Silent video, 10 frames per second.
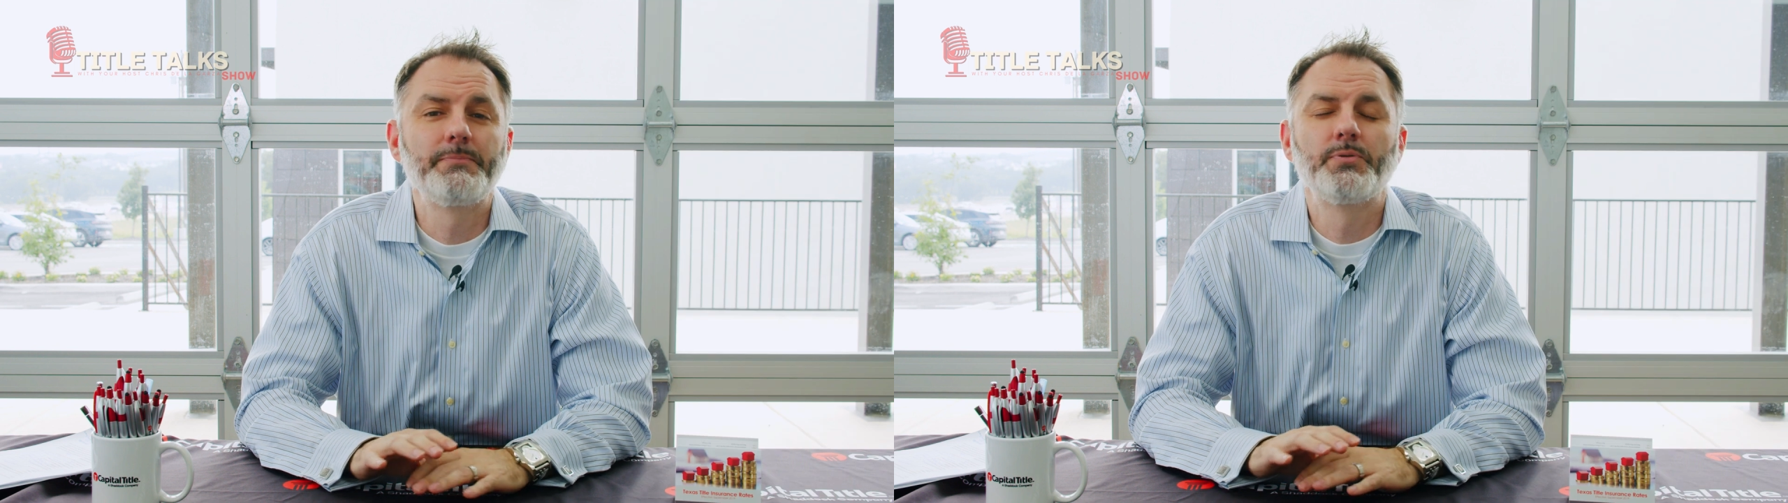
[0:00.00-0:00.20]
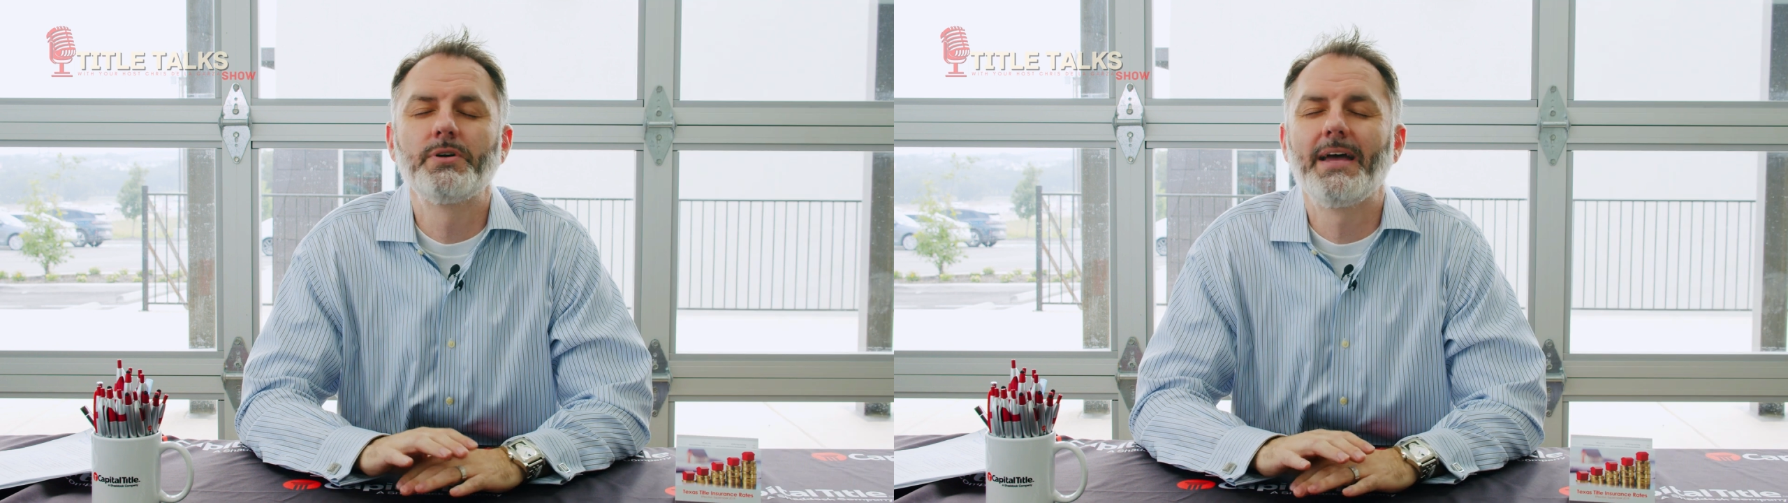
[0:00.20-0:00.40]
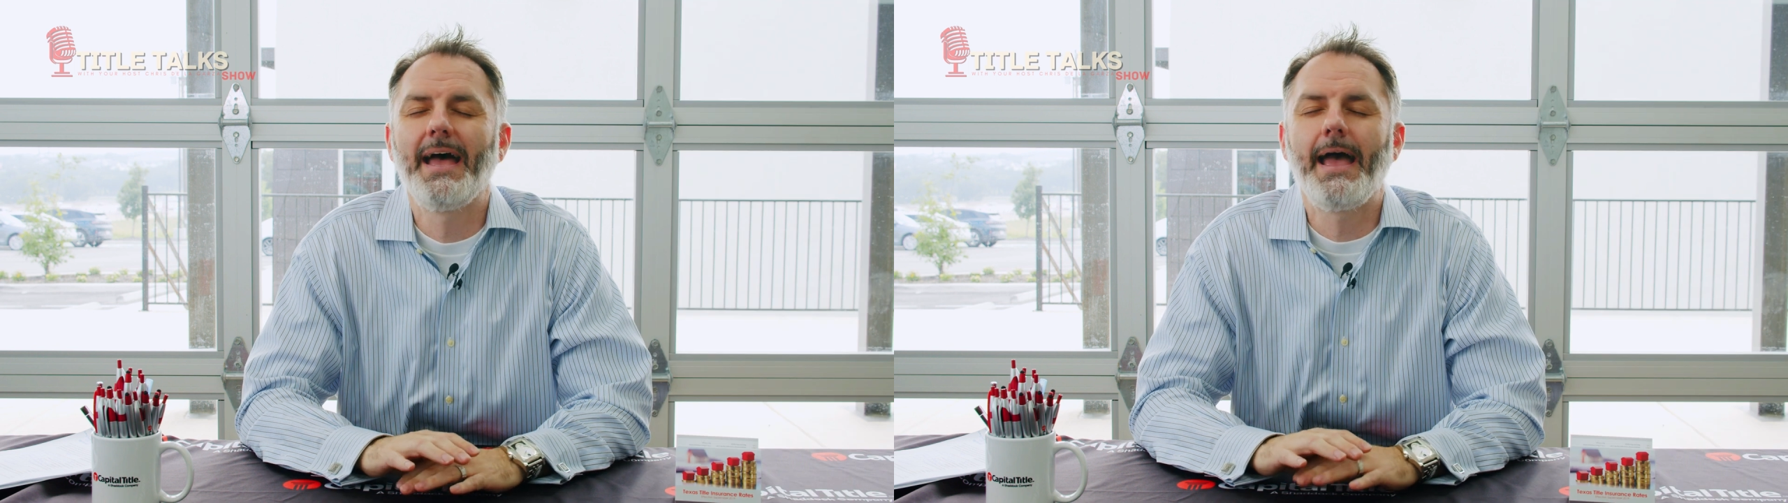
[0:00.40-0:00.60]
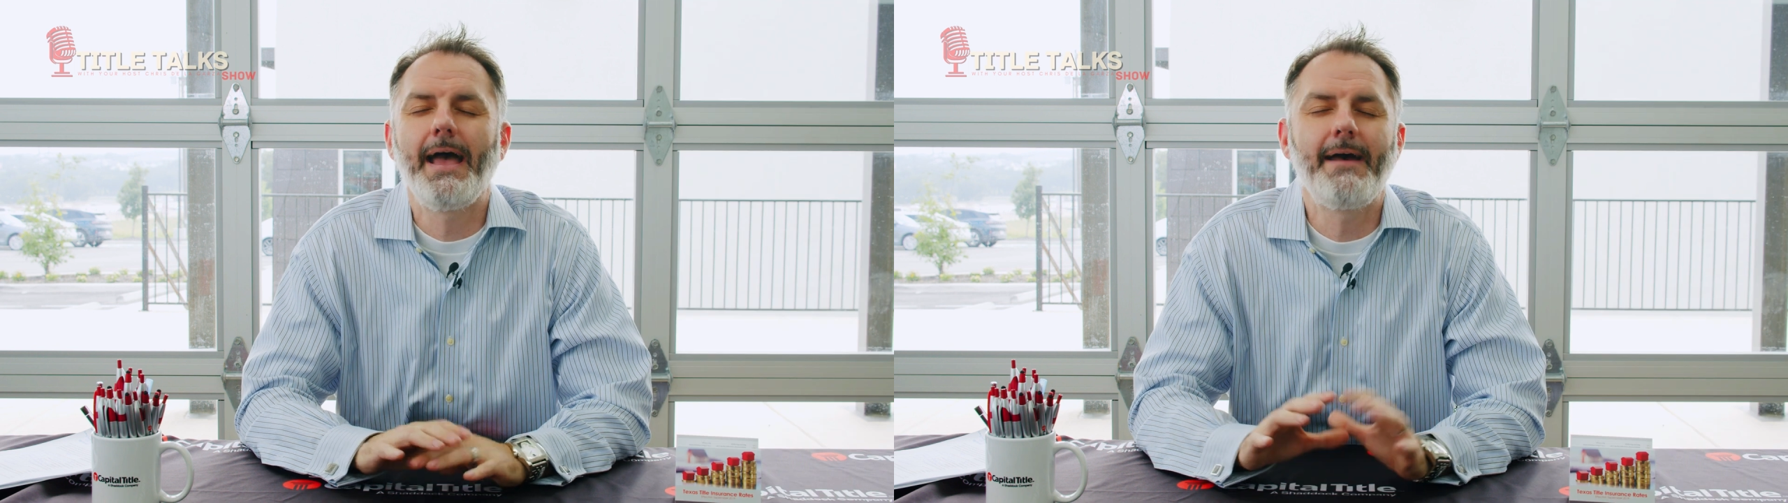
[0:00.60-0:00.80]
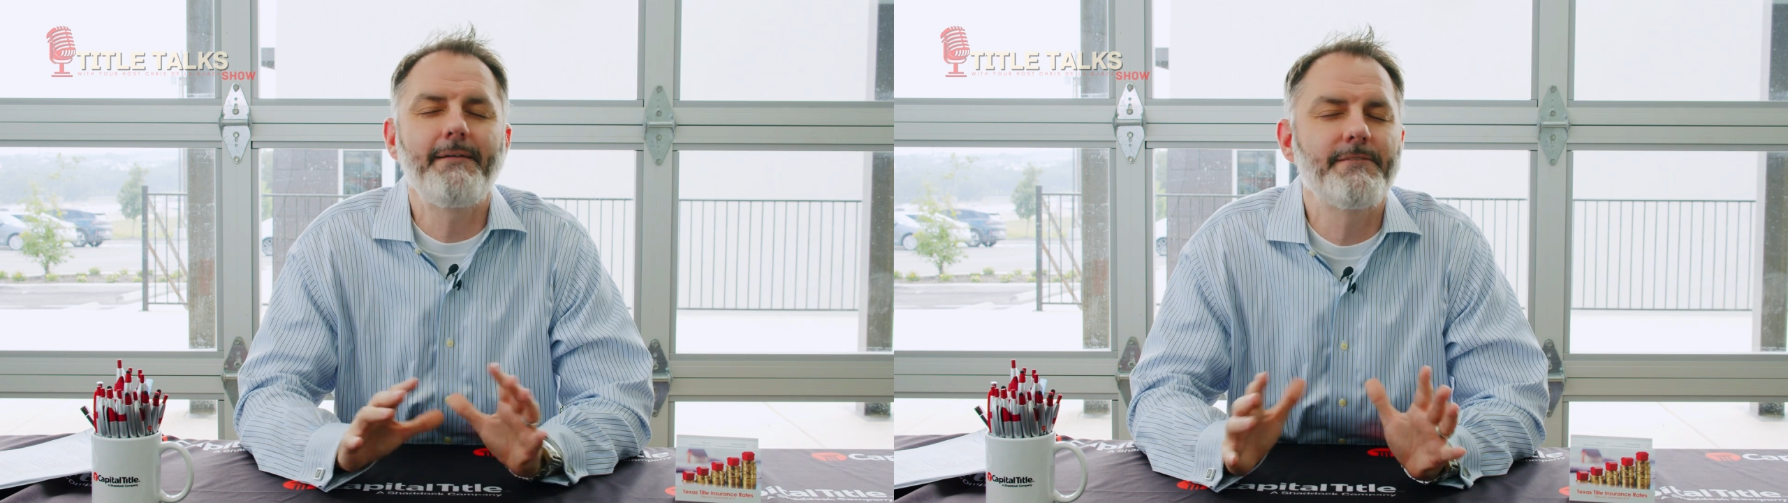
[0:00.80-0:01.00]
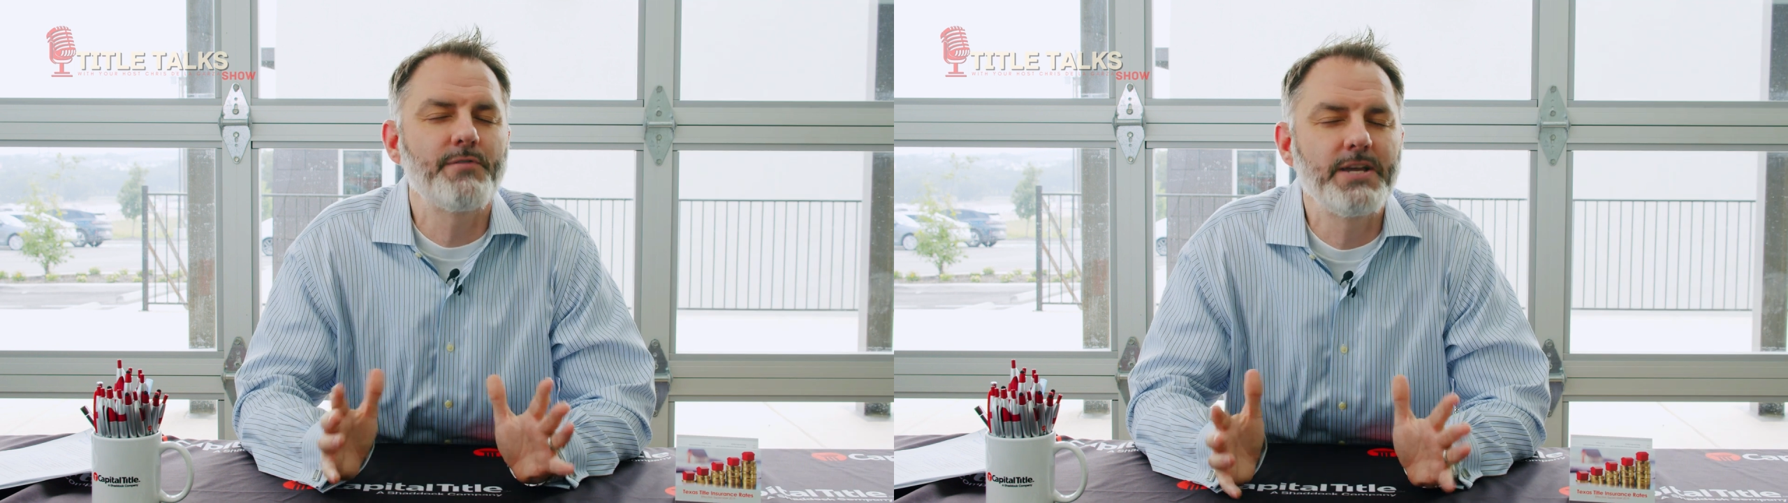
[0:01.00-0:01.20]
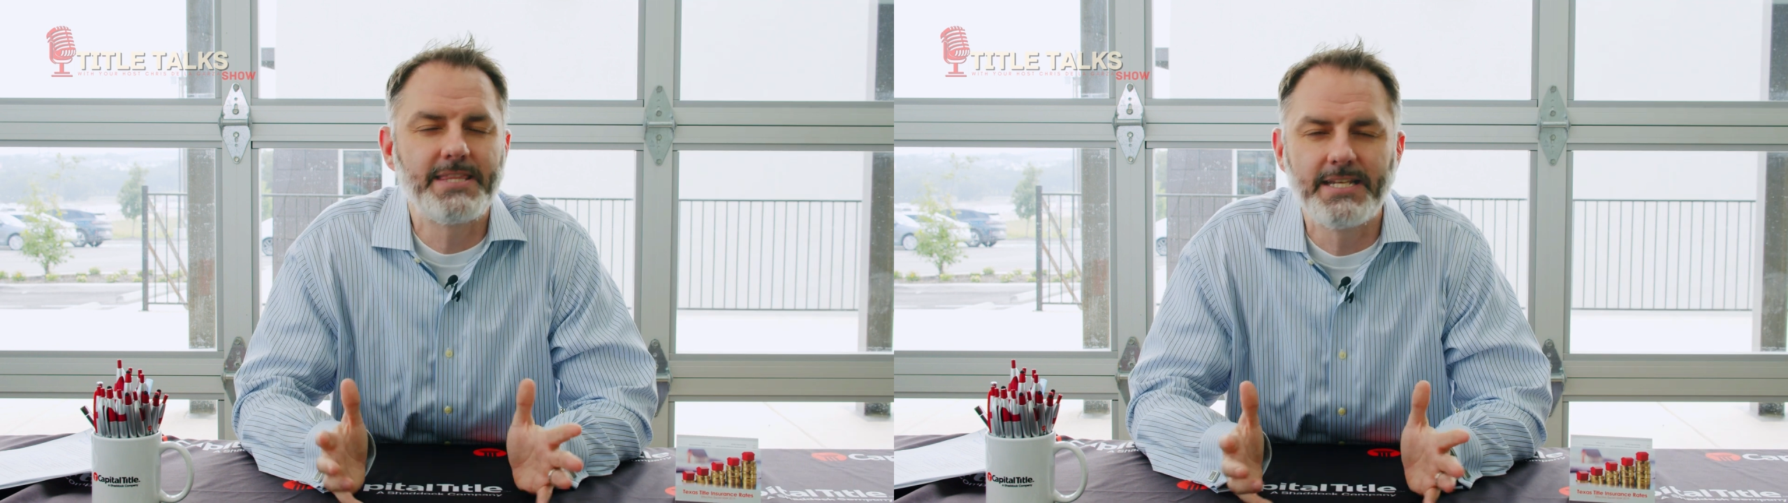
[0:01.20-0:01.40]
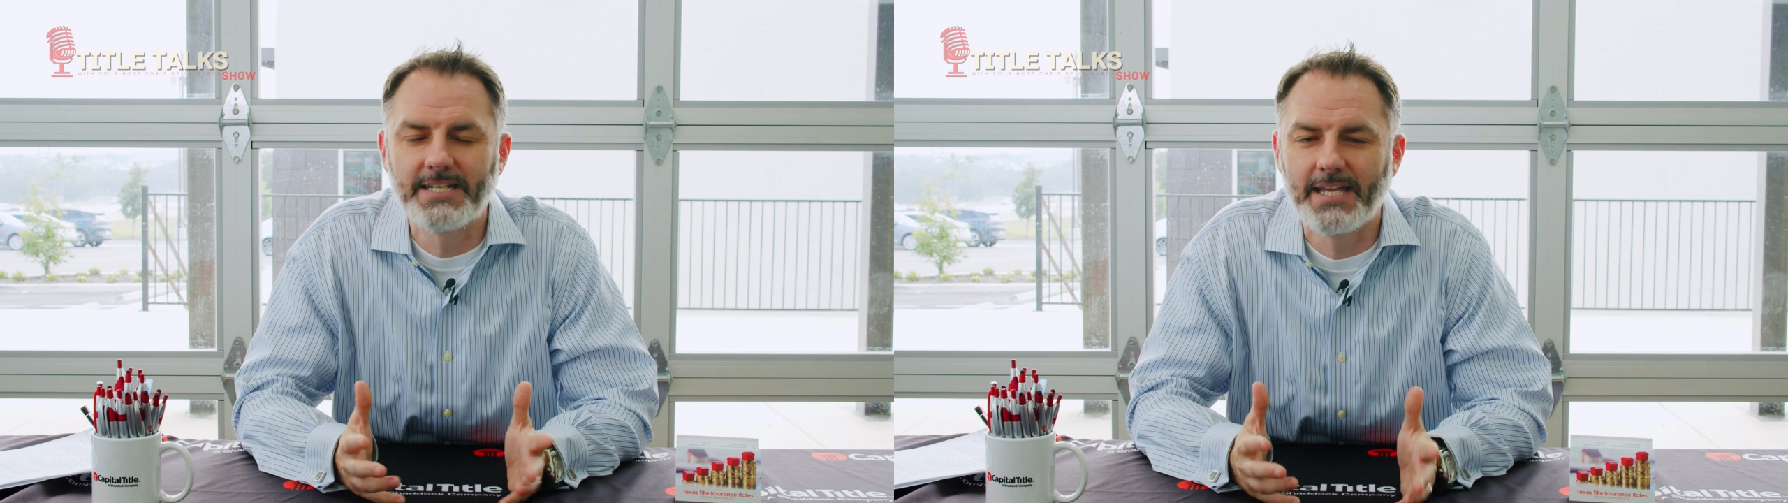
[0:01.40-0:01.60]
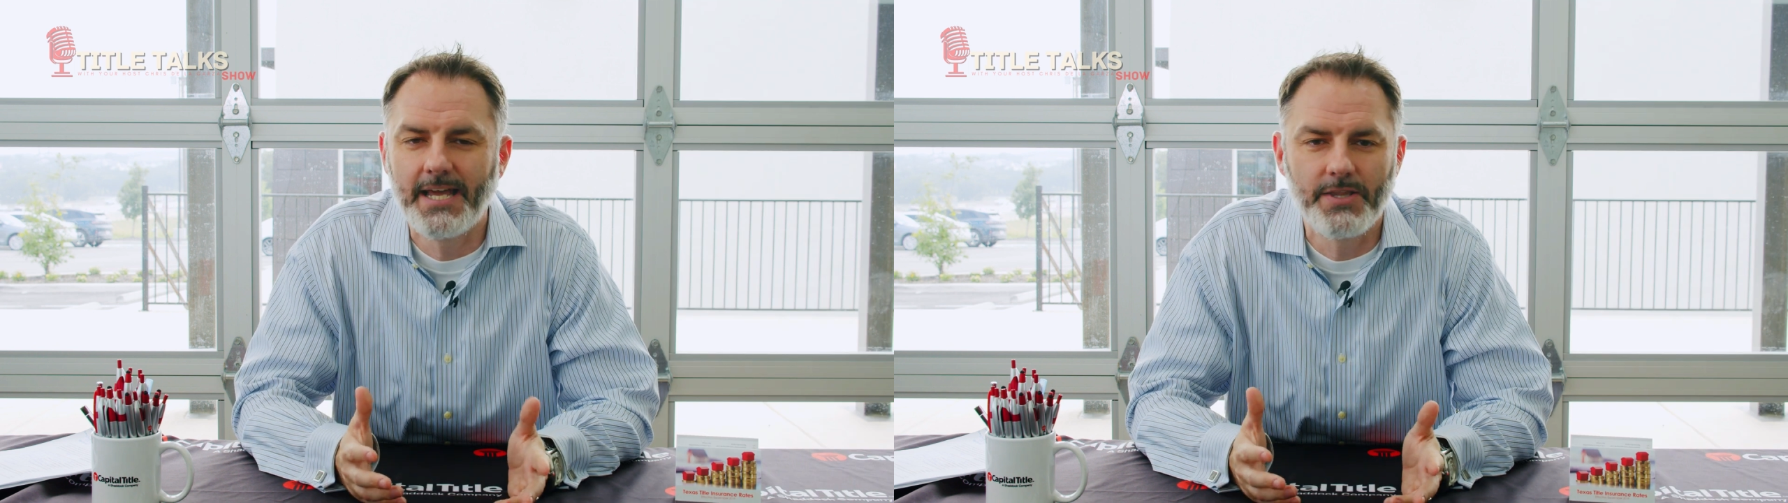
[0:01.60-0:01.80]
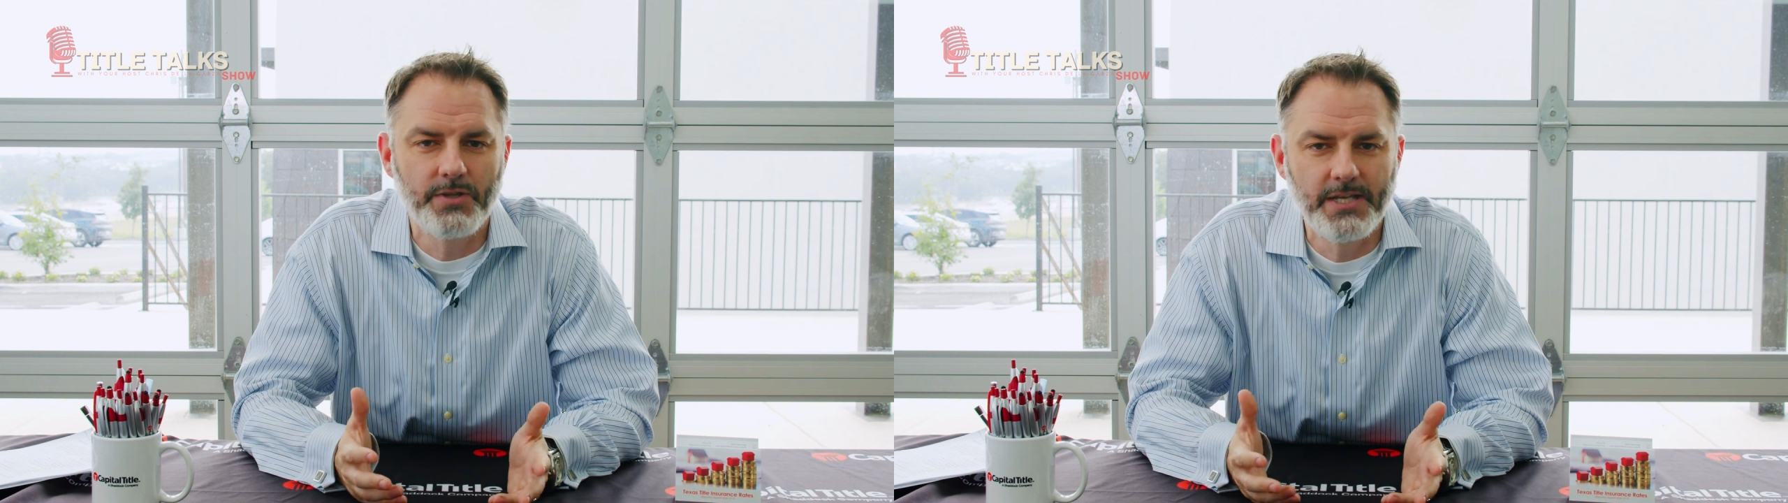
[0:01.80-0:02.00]
put everything
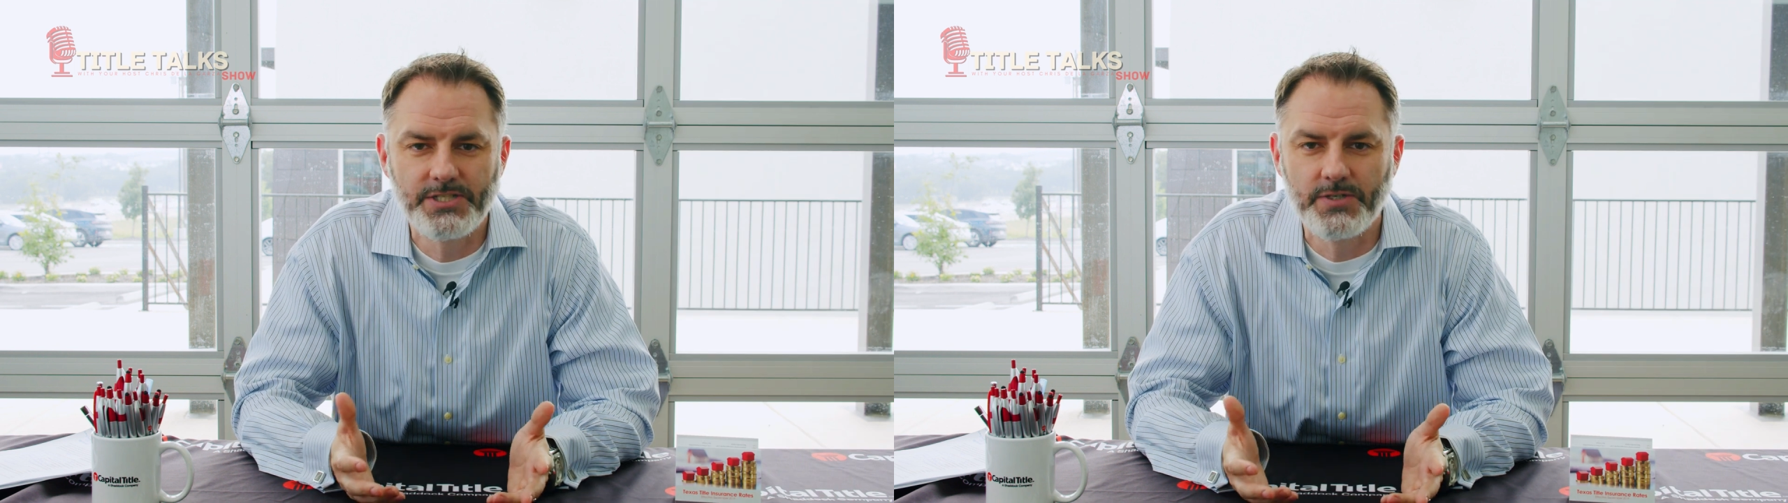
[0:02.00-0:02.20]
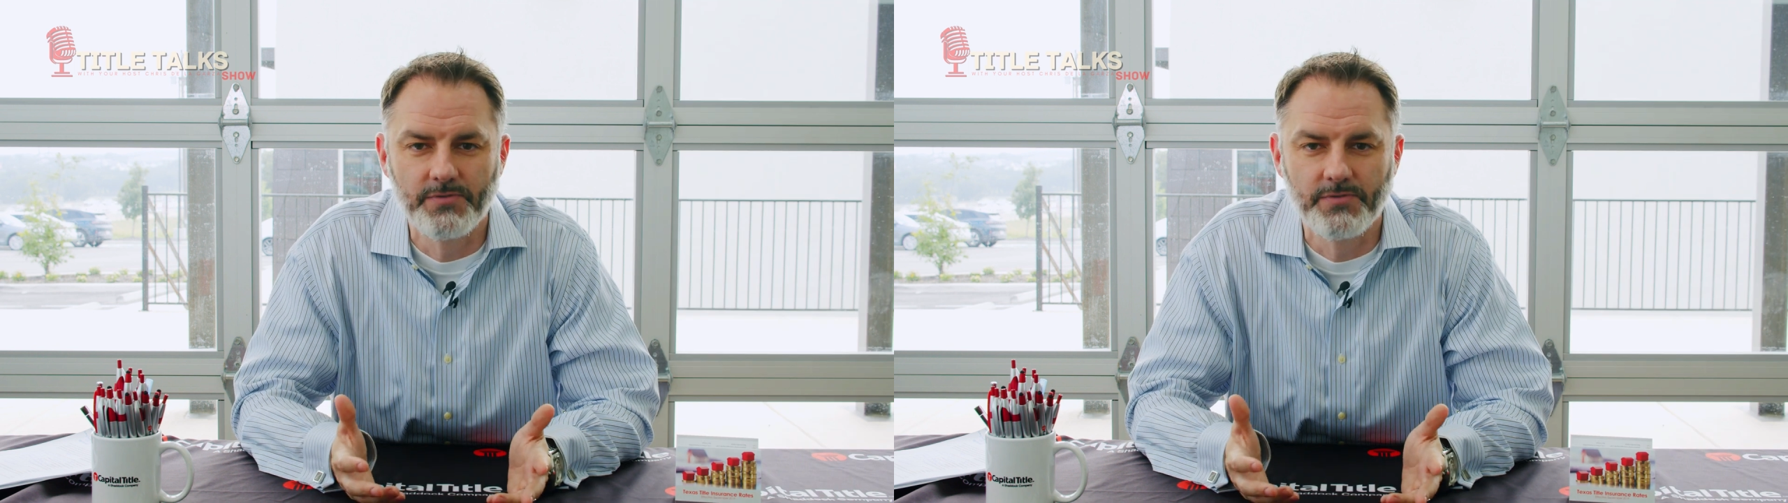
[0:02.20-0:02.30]
together that you've